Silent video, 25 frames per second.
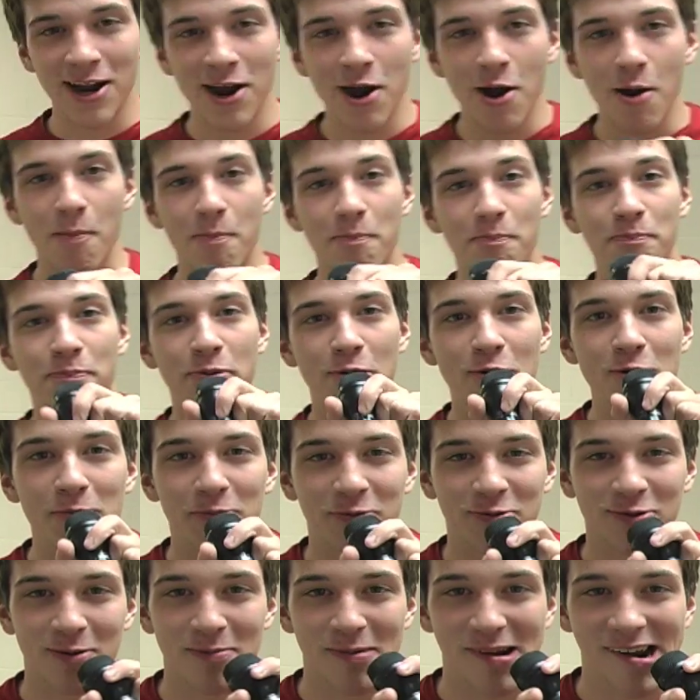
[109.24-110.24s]
Wait,
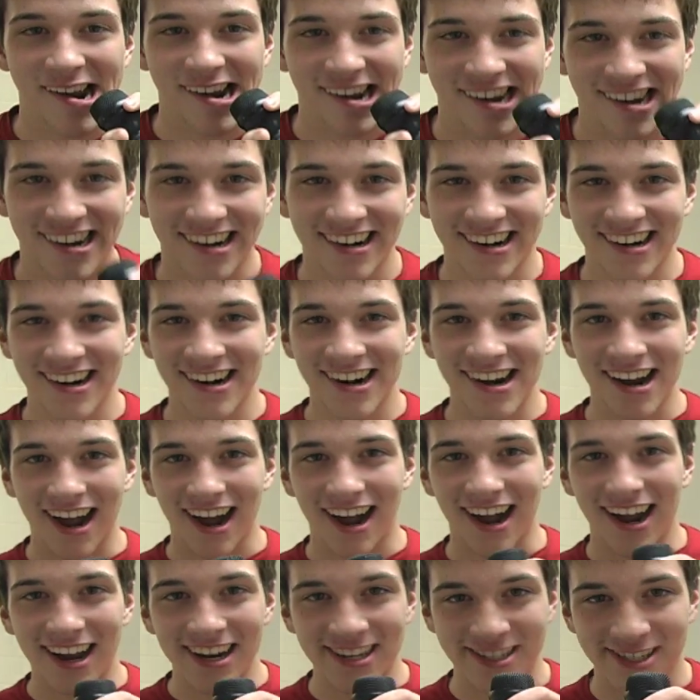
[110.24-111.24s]
poop, Trebek.
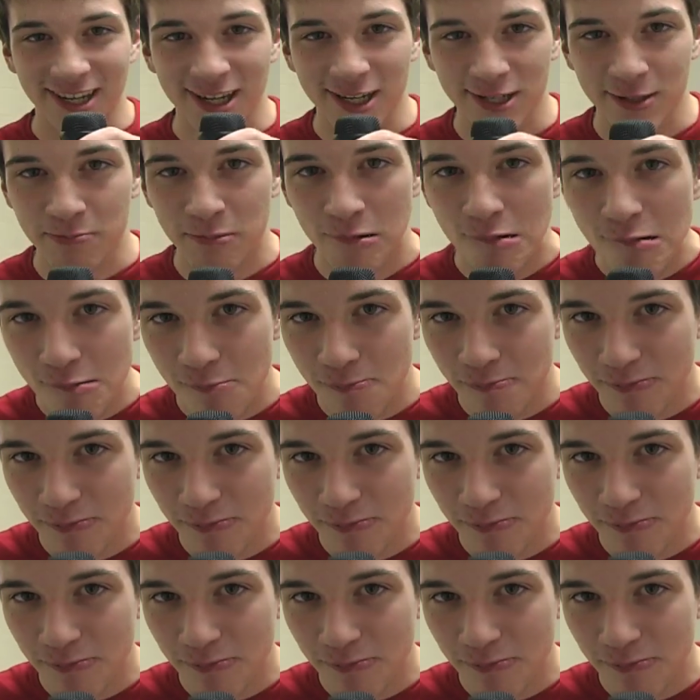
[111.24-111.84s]
It says poop.